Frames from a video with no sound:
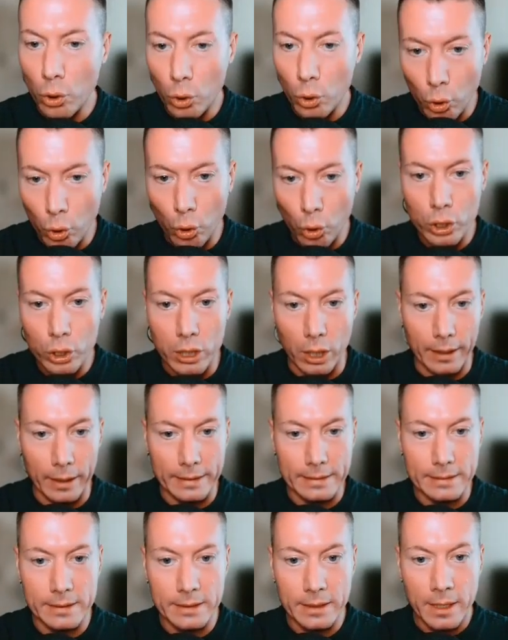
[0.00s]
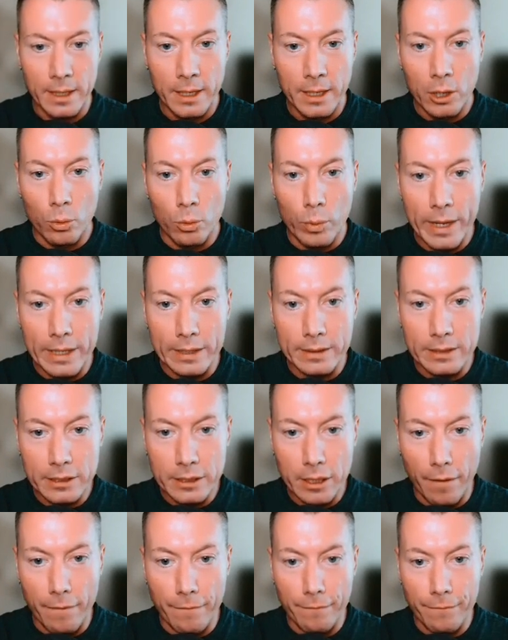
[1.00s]
Or guys, we can
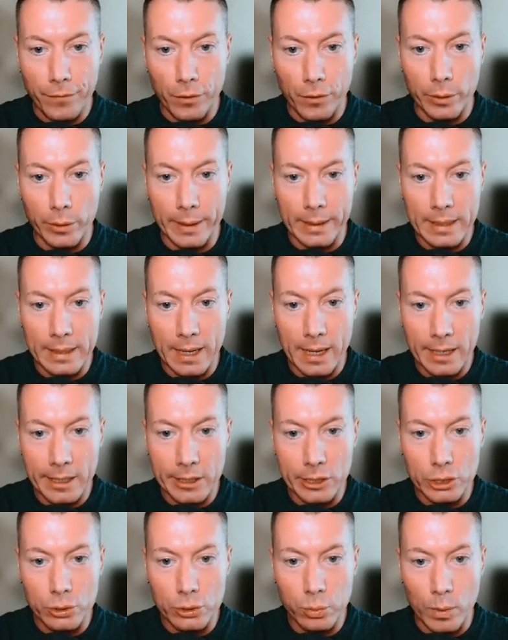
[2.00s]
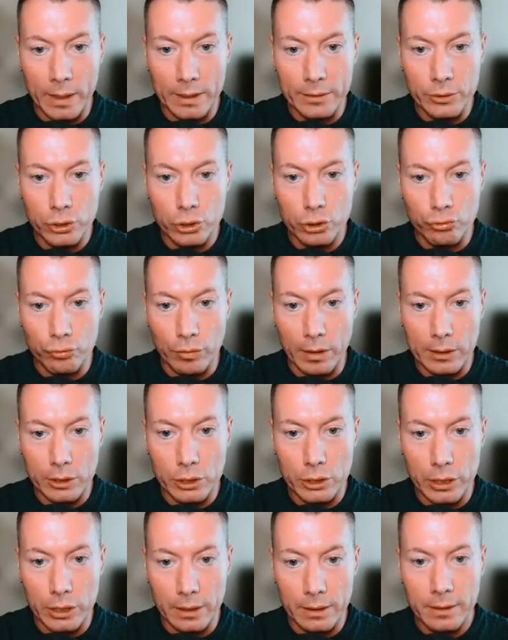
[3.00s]
start following the H1
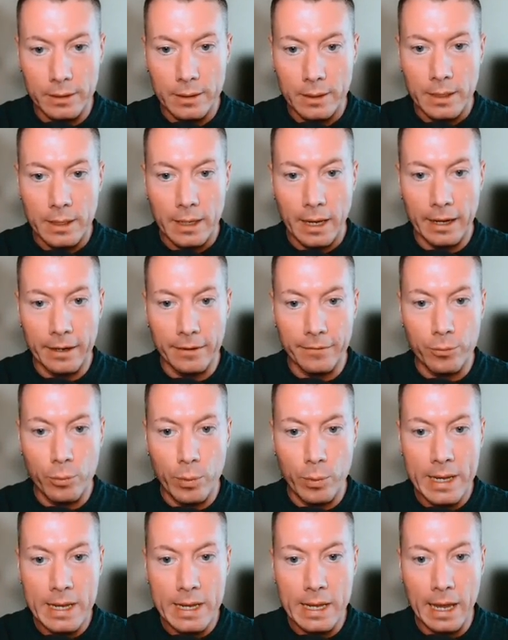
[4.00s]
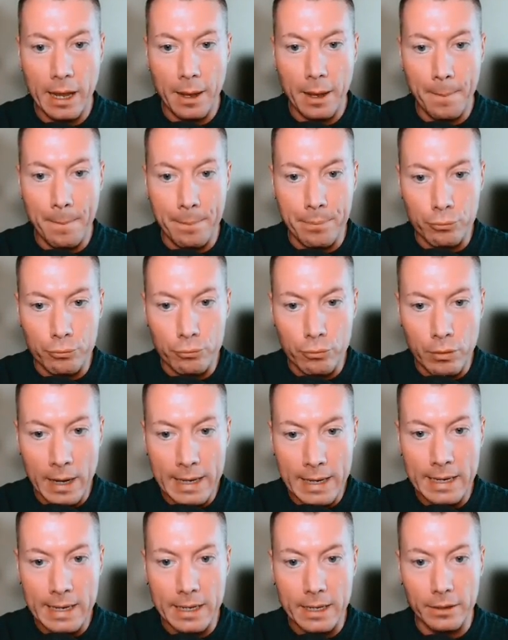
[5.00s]
structure. And if we get a
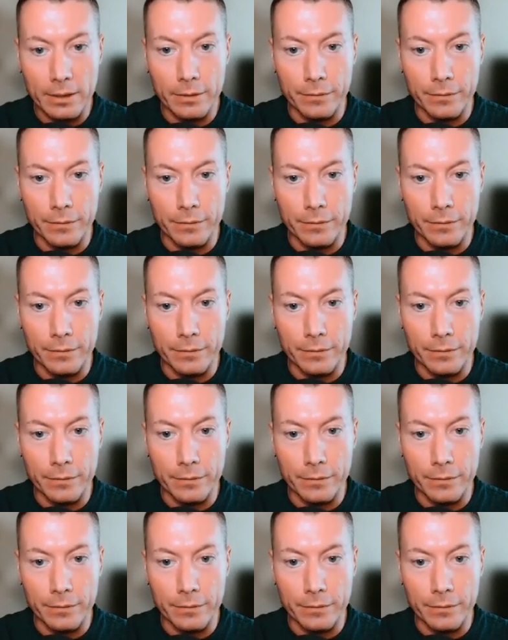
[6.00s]
break